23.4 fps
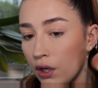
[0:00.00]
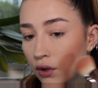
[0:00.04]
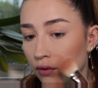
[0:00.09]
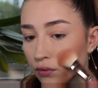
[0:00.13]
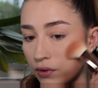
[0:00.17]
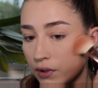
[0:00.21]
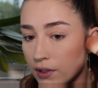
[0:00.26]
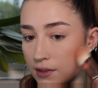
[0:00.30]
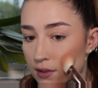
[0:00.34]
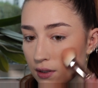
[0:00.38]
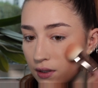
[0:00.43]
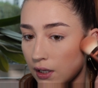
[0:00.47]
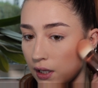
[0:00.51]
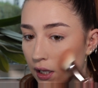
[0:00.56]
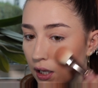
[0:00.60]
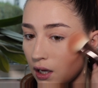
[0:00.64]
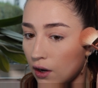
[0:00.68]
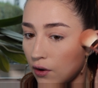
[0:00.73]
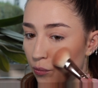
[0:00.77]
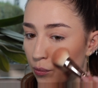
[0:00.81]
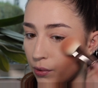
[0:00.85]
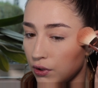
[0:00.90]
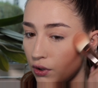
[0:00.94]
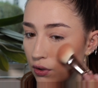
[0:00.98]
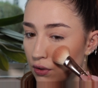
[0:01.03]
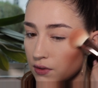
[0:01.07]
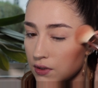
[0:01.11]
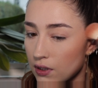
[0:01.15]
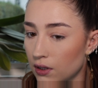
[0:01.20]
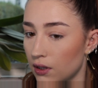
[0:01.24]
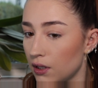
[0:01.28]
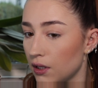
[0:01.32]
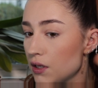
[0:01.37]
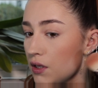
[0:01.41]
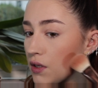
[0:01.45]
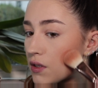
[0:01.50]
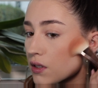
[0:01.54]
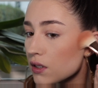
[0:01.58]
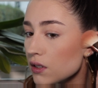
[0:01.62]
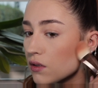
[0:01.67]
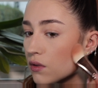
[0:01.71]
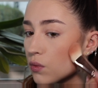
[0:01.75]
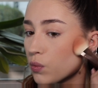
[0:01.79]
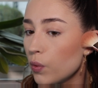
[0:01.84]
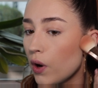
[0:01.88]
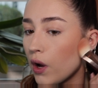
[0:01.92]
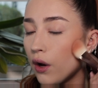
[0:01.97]
recently I've been using this
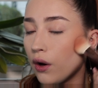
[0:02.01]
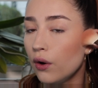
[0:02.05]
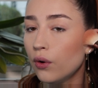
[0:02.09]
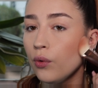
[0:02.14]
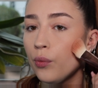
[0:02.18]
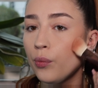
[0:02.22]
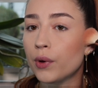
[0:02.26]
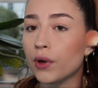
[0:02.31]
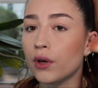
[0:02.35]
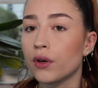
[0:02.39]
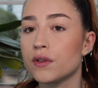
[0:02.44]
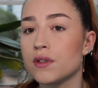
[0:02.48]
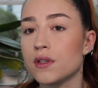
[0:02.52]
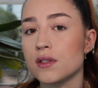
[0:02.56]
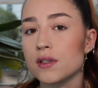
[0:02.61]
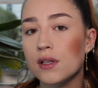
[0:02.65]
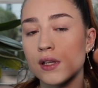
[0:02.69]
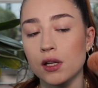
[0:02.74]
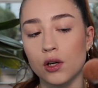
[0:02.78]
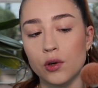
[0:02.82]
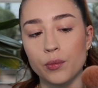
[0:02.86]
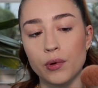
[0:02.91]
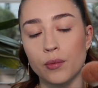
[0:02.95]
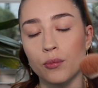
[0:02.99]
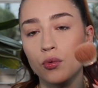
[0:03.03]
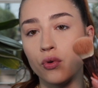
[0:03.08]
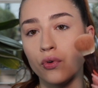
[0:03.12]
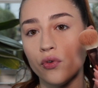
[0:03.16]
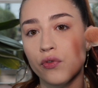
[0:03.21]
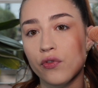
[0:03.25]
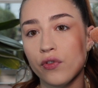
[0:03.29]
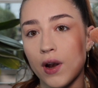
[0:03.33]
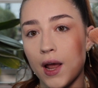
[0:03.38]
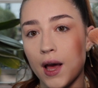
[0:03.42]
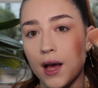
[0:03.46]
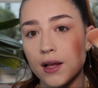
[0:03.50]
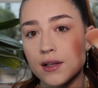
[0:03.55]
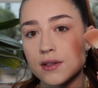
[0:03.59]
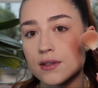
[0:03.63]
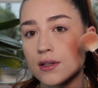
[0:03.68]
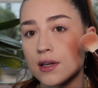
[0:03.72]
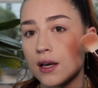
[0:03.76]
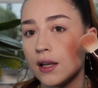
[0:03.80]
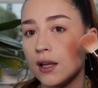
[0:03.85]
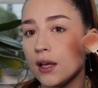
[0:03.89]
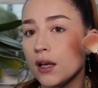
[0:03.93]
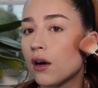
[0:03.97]
as well because it's a little bit more flat
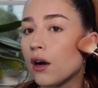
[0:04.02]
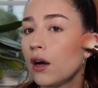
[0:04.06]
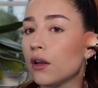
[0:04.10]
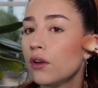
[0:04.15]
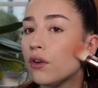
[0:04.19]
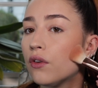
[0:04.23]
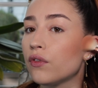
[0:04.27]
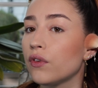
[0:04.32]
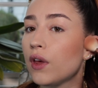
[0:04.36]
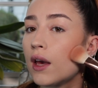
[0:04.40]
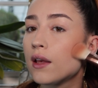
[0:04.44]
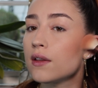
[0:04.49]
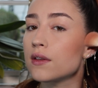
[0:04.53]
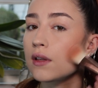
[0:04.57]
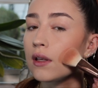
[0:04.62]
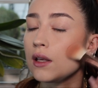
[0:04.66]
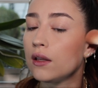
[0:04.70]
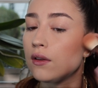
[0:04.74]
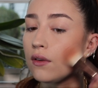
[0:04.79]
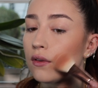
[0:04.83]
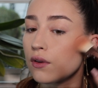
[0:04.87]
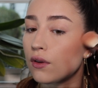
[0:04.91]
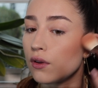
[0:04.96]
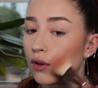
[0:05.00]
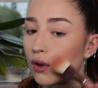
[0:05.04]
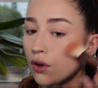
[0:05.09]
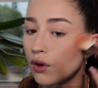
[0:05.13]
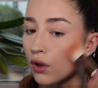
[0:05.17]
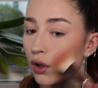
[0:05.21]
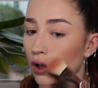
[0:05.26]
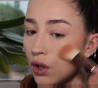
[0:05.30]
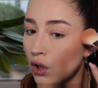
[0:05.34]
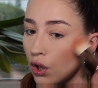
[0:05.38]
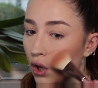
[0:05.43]
and it kind of gets into the